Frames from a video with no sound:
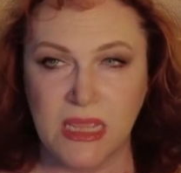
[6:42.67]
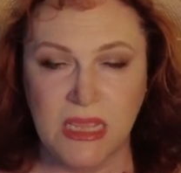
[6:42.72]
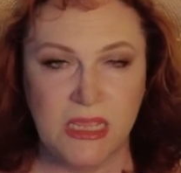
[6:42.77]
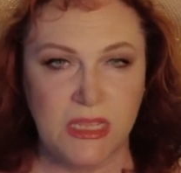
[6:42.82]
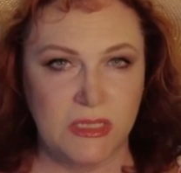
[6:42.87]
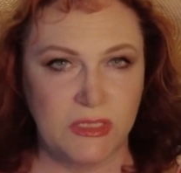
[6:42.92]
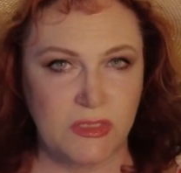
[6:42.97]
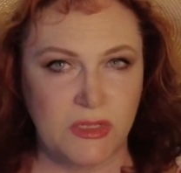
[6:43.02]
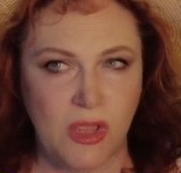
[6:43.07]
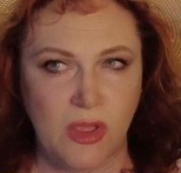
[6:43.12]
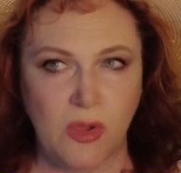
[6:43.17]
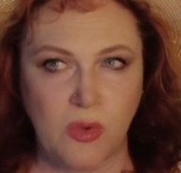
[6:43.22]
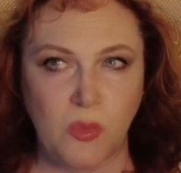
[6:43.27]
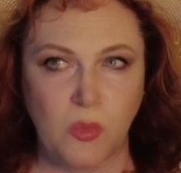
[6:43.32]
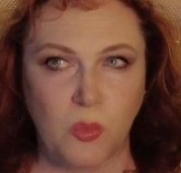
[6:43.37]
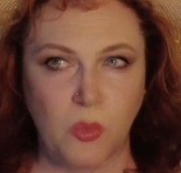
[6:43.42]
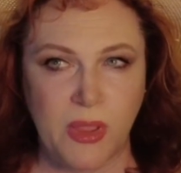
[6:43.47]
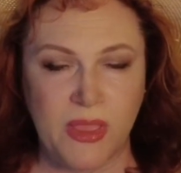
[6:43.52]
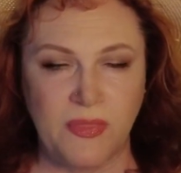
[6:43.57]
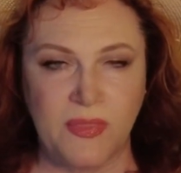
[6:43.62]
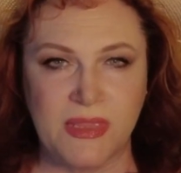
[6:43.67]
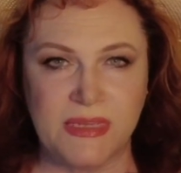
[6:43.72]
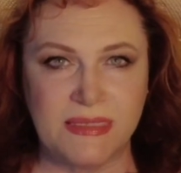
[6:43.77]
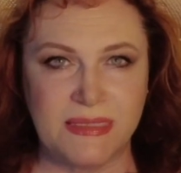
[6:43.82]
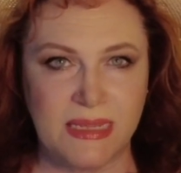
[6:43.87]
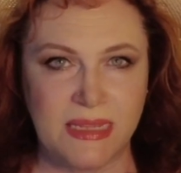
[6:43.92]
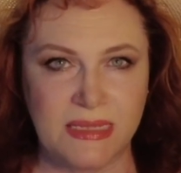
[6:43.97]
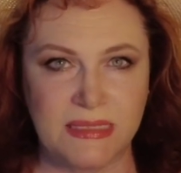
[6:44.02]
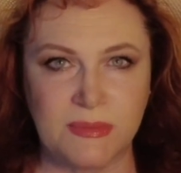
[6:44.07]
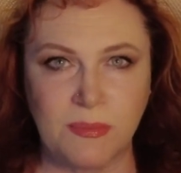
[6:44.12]
So when the
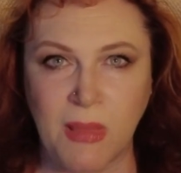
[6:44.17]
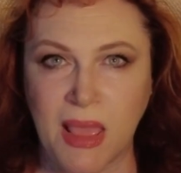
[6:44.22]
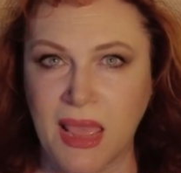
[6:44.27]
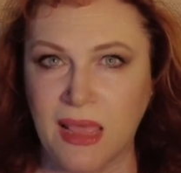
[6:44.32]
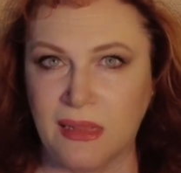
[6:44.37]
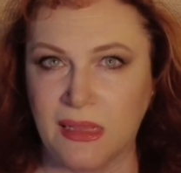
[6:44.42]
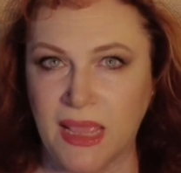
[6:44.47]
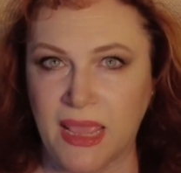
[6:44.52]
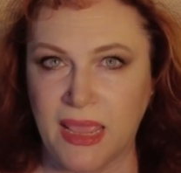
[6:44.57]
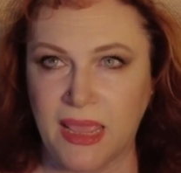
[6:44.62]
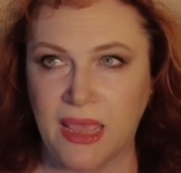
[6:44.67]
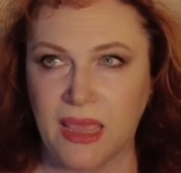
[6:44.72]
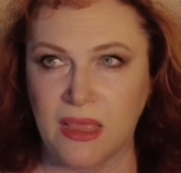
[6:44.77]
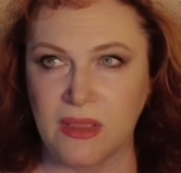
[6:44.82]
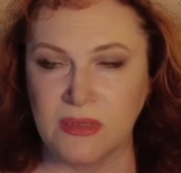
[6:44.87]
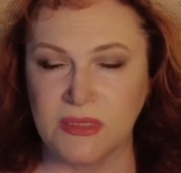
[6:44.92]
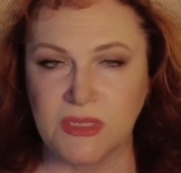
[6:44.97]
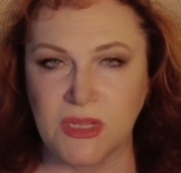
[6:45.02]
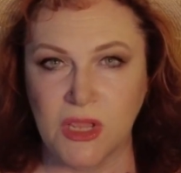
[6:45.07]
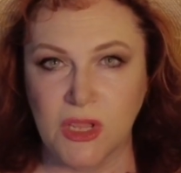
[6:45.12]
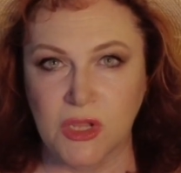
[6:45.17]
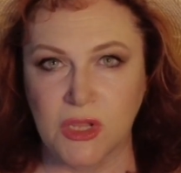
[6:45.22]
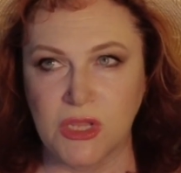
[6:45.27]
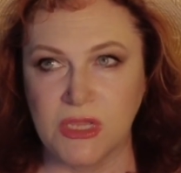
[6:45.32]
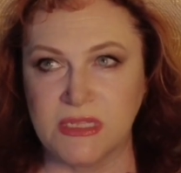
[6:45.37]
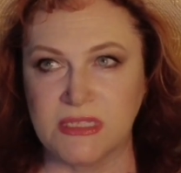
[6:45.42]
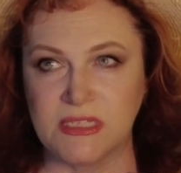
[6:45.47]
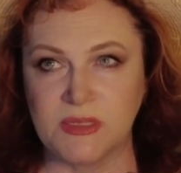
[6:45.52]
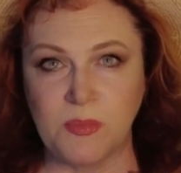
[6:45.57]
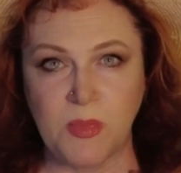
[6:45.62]
6 Mile house
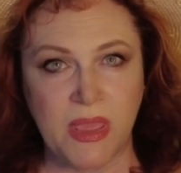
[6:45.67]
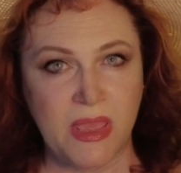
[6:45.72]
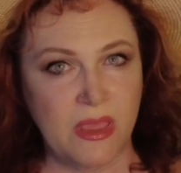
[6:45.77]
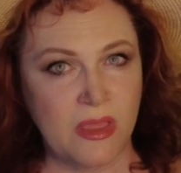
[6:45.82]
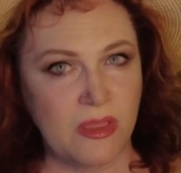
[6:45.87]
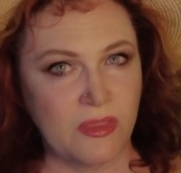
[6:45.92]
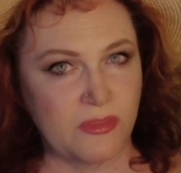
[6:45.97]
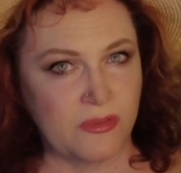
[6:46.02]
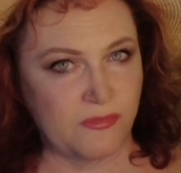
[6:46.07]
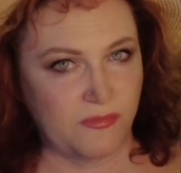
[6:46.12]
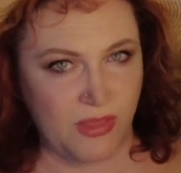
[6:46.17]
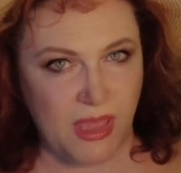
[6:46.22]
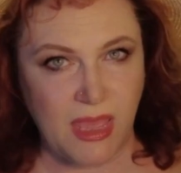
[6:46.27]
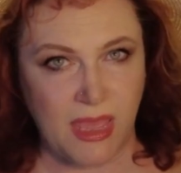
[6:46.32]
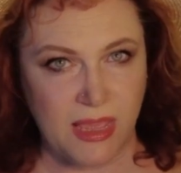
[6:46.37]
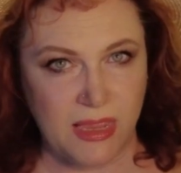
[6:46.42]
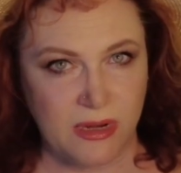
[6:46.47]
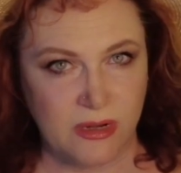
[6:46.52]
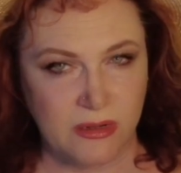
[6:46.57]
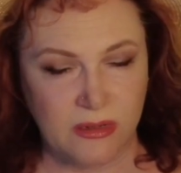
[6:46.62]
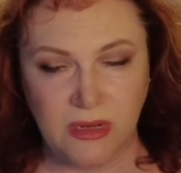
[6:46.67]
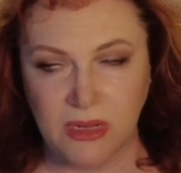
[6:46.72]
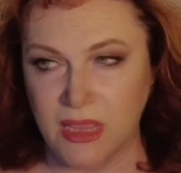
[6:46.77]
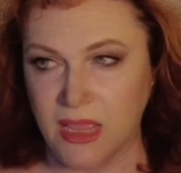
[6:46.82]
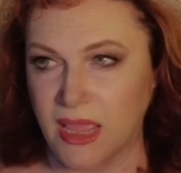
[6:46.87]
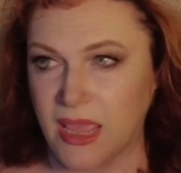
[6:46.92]
could smell the fire